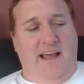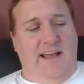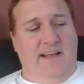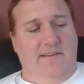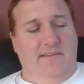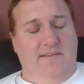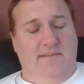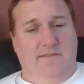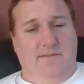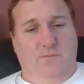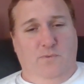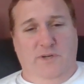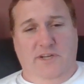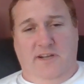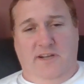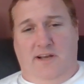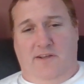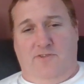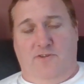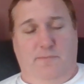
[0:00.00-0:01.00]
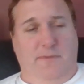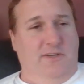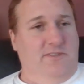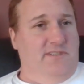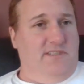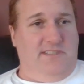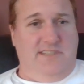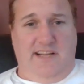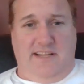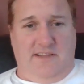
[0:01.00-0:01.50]
and when you go through the
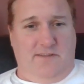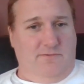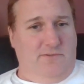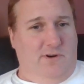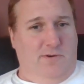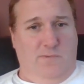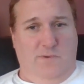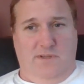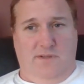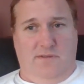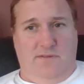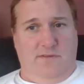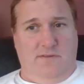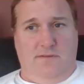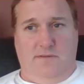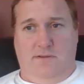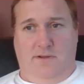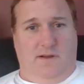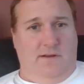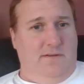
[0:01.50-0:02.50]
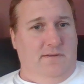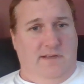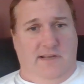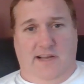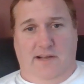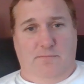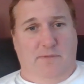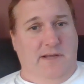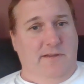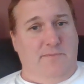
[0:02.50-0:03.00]
motions, there's nothing wrong with, like, you
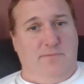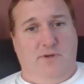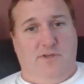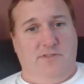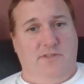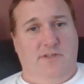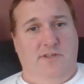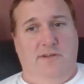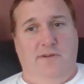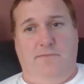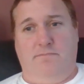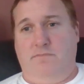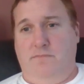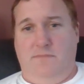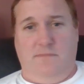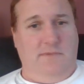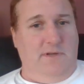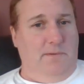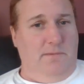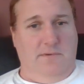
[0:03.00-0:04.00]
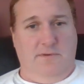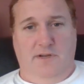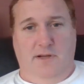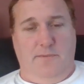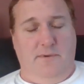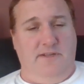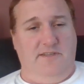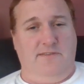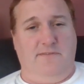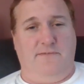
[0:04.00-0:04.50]
can't blame the prosecutor. No,
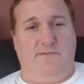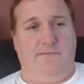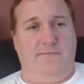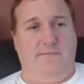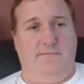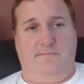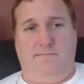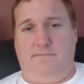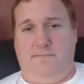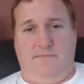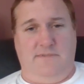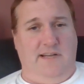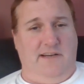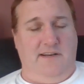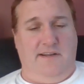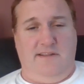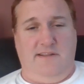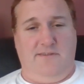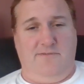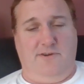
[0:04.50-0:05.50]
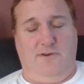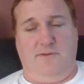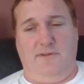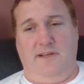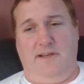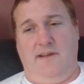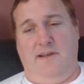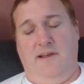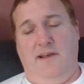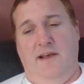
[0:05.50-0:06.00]
nobody's done anything wrong
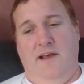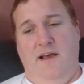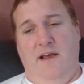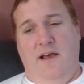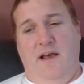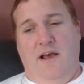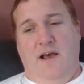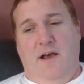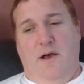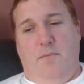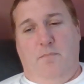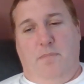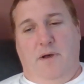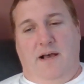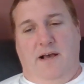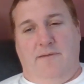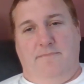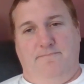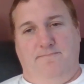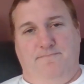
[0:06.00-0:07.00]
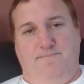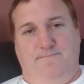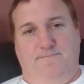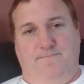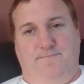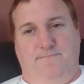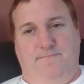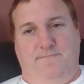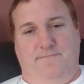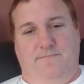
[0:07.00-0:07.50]
there. But
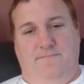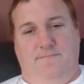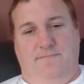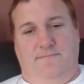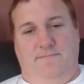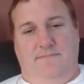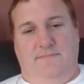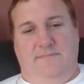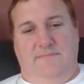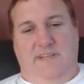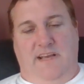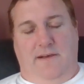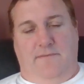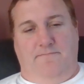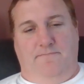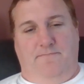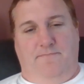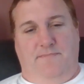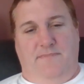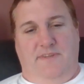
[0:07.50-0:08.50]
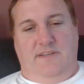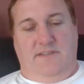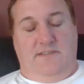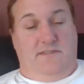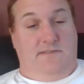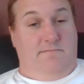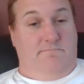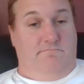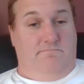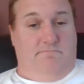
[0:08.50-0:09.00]
yeah, you
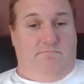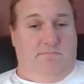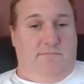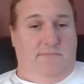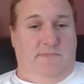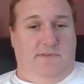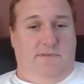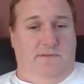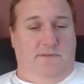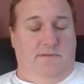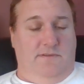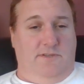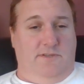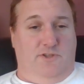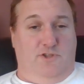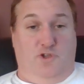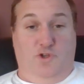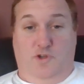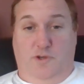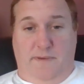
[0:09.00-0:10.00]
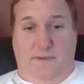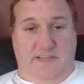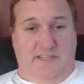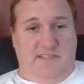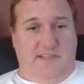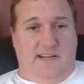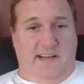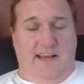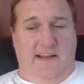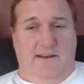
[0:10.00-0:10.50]
just do your
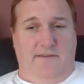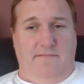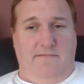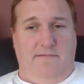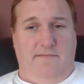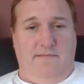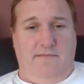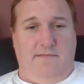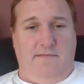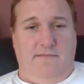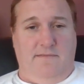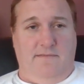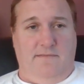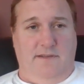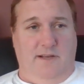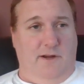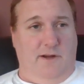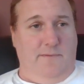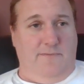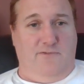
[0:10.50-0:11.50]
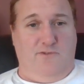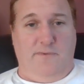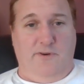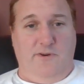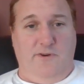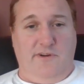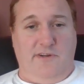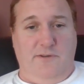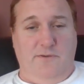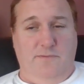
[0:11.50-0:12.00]
best you can. You hope for a
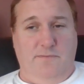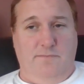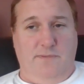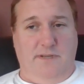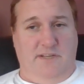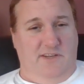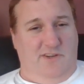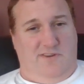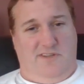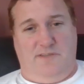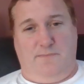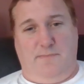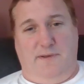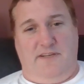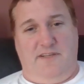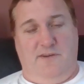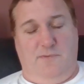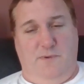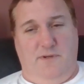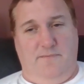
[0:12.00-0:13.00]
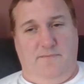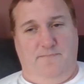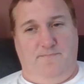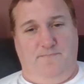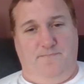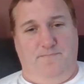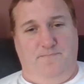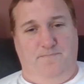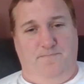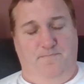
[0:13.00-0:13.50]
miracle, but you're not expecting
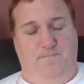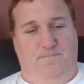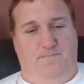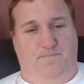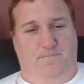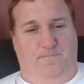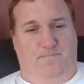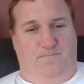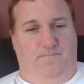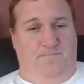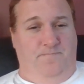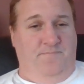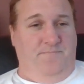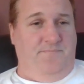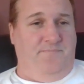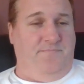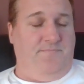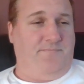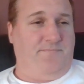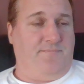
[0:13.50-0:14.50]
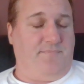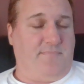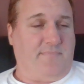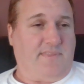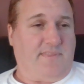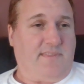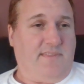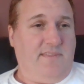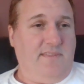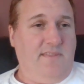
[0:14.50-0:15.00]
it.
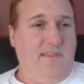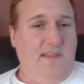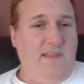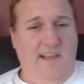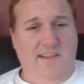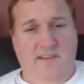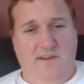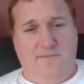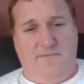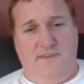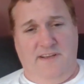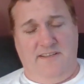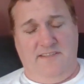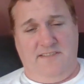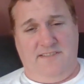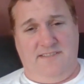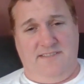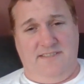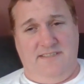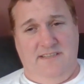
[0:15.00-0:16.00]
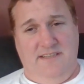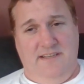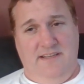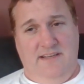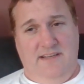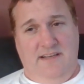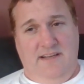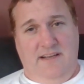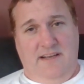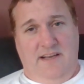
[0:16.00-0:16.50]
And the defence
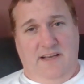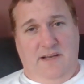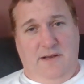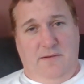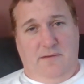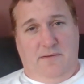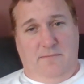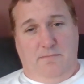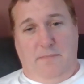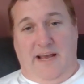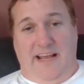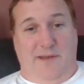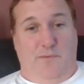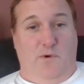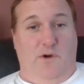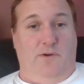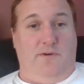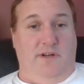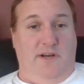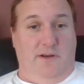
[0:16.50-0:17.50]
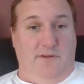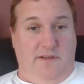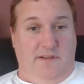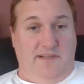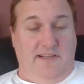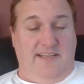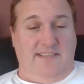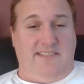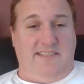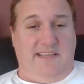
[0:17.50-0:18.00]
may well know
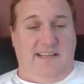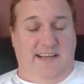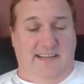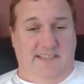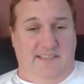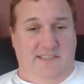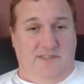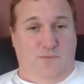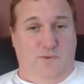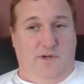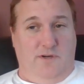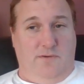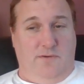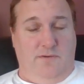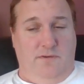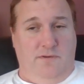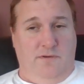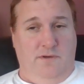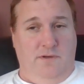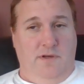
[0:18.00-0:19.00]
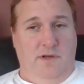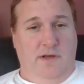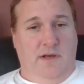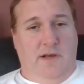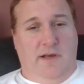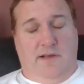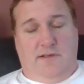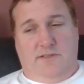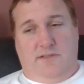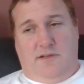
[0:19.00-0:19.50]
that that's the case as well.
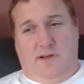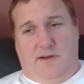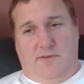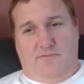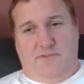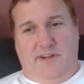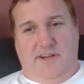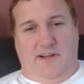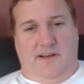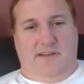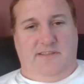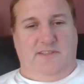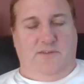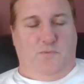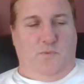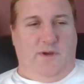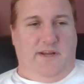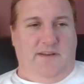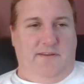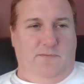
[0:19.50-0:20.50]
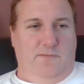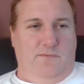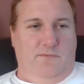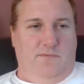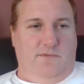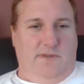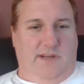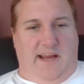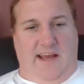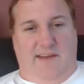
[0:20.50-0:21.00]
So you've got to realise that when
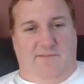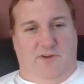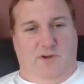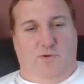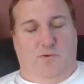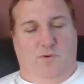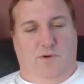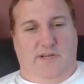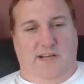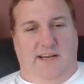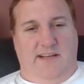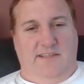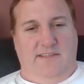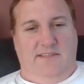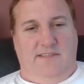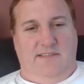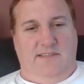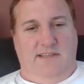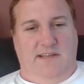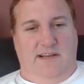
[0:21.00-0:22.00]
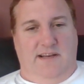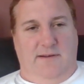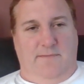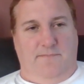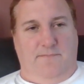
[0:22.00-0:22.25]
you have a law case,